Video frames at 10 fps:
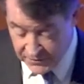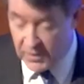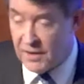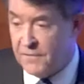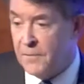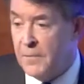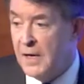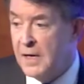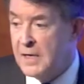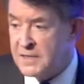We heard from
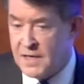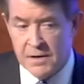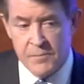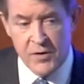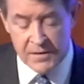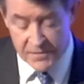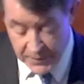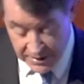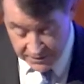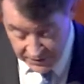Sarah Breeden of the
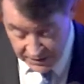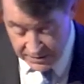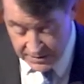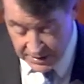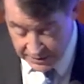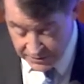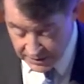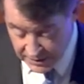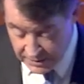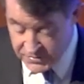Bank of England
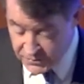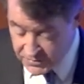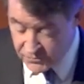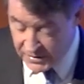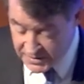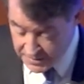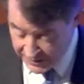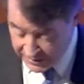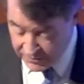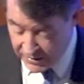and Susan Rice, the
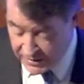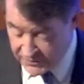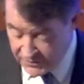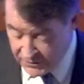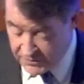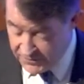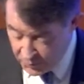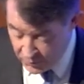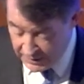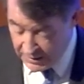banking regulator, this
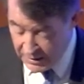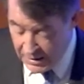morning,